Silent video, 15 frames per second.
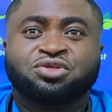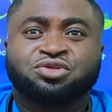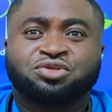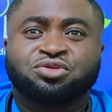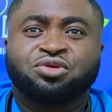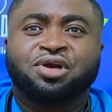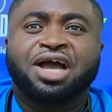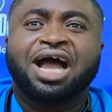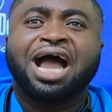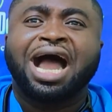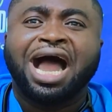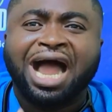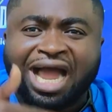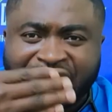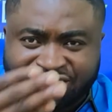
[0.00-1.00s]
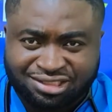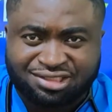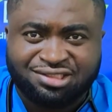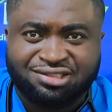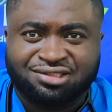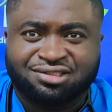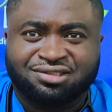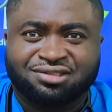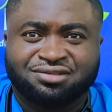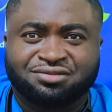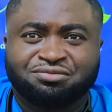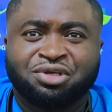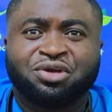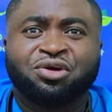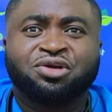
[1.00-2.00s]
to add,
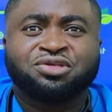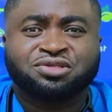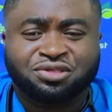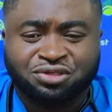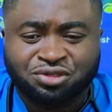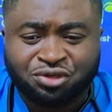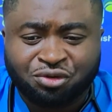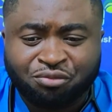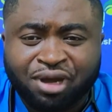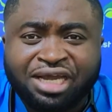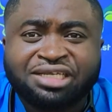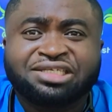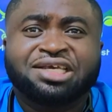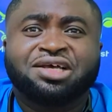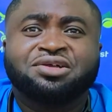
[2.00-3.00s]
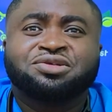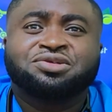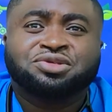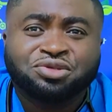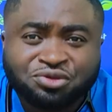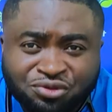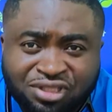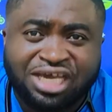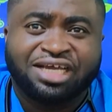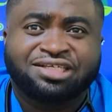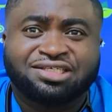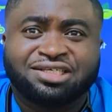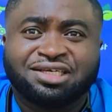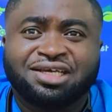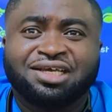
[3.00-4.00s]
because your mind tells you
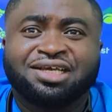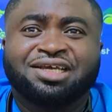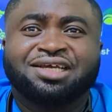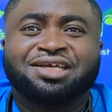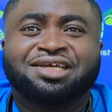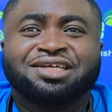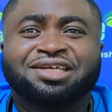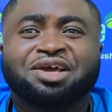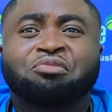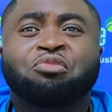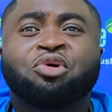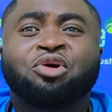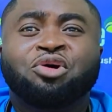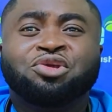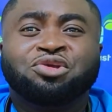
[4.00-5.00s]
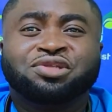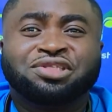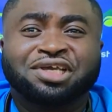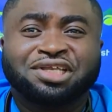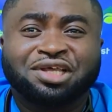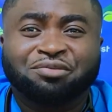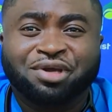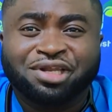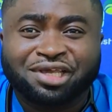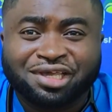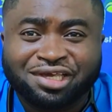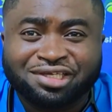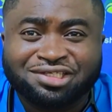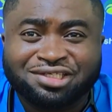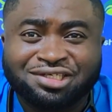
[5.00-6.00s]
that the more you take the
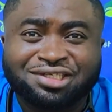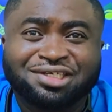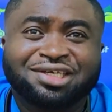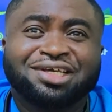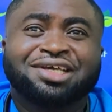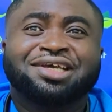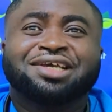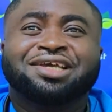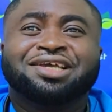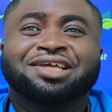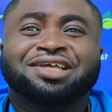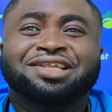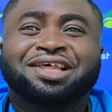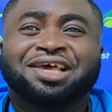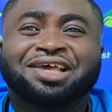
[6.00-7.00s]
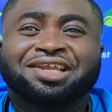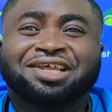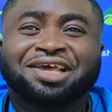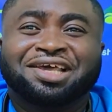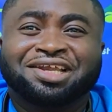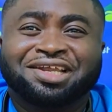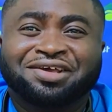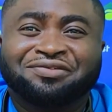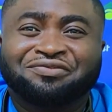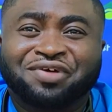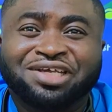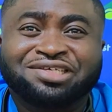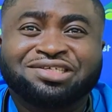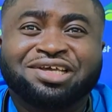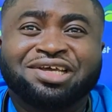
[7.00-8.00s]
medication, the
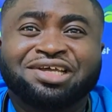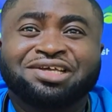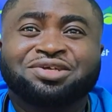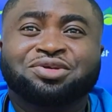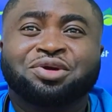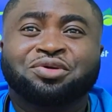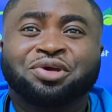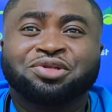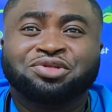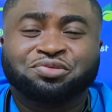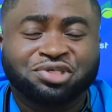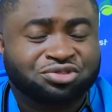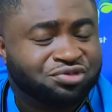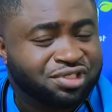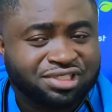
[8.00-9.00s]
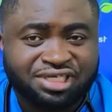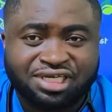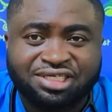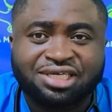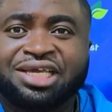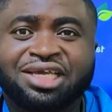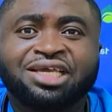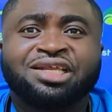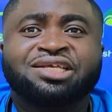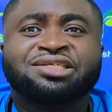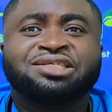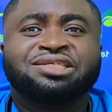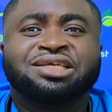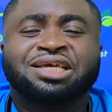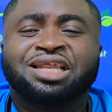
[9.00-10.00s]
faster you're going to be treated.
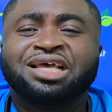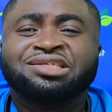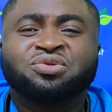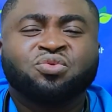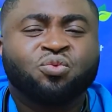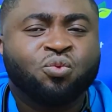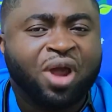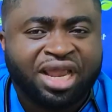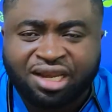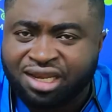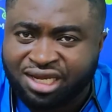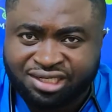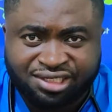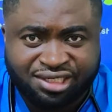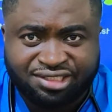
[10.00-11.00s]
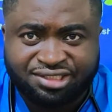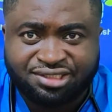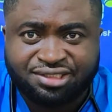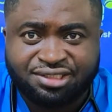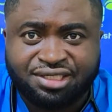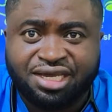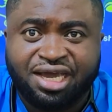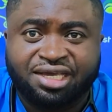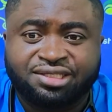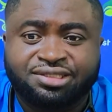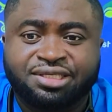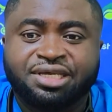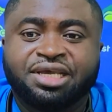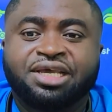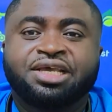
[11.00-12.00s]
It doesn't work like that,
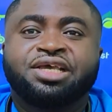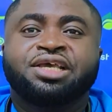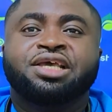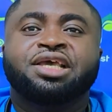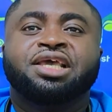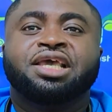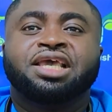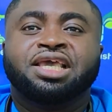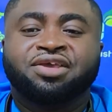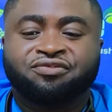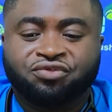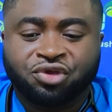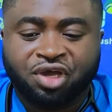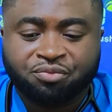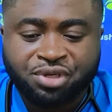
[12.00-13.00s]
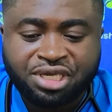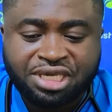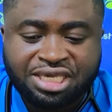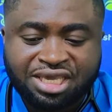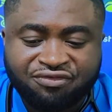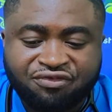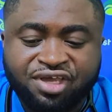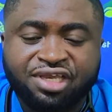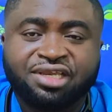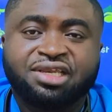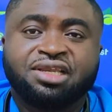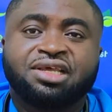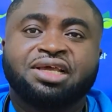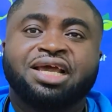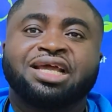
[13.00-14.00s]
guys. If you are being
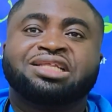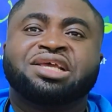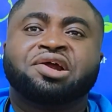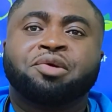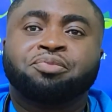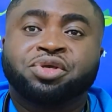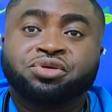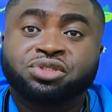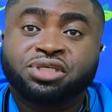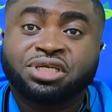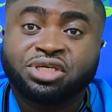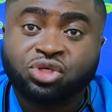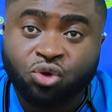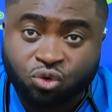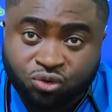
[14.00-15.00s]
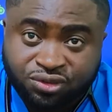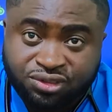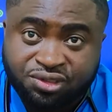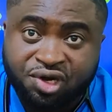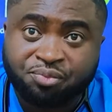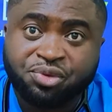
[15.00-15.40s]
given a therapeutic dose